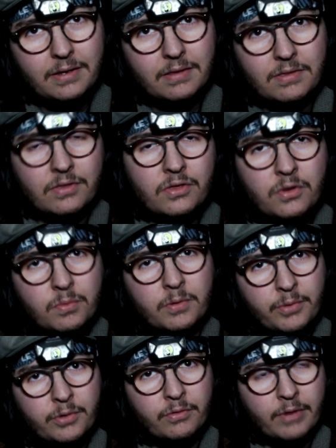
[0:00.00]
It's the
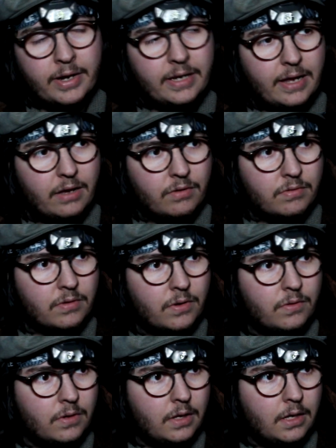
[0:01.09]
supermoon right now, so